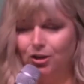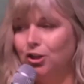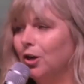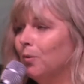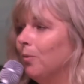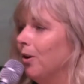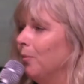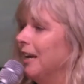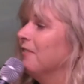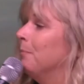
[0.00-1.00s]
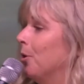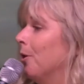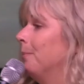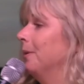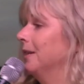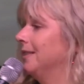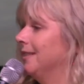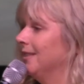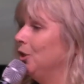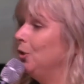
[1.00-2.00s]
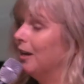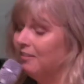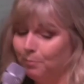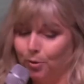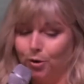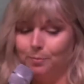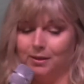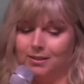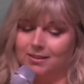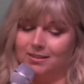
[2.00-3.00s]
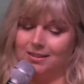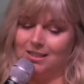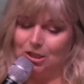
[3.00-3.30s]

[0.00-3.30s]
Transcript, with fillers: You know what? We have purpose. You have purpose.